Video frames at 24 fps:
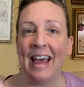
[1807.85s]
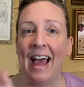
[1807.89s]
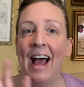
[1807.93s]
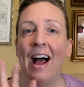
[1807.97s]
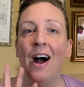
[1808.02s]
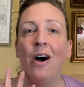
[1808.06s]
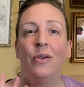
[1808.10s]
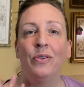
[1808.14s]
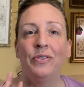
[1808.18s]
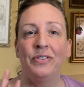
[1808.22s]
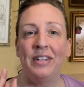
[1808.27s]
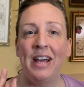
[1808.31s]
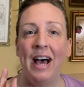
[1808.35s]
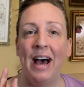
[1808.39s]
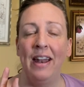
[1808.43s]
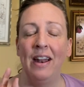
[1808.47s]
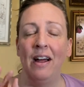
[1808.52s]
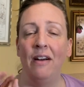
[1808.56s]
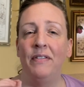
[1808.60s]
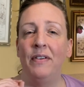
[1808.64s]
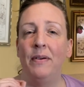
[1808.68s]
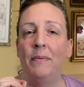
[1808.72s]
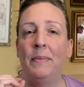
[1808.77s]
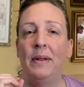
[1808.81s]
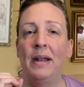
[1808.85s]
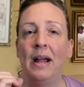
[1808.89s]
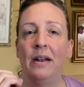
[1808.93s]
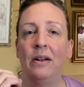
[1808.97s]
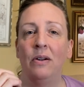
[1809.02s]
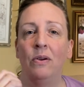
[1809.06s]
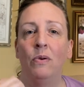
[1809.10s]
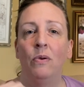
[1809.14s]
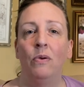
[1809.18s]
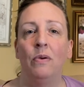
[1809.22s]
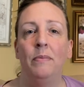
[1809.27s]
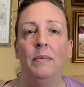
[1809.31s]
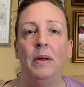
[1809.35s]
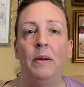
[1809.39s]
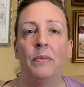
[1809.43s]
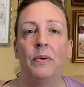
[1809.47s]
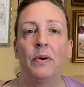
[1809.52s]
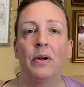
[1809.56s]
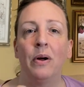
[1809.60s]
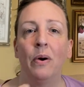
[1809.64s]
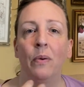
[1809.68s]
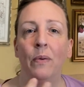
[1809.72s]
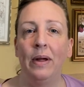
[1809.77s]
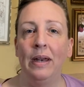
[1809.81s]
outside of it, but I don't remember
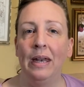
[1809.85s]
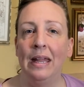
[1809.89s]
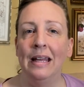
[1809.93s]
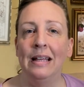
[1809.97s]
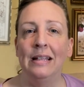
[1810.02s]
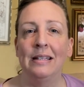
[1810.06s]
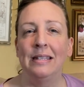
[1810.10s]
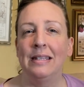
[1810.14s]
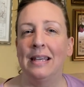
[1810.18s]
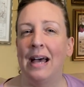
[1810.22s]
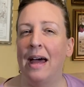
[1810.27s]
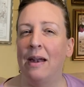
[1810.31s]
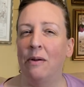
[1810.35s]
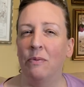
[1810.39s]
going inside.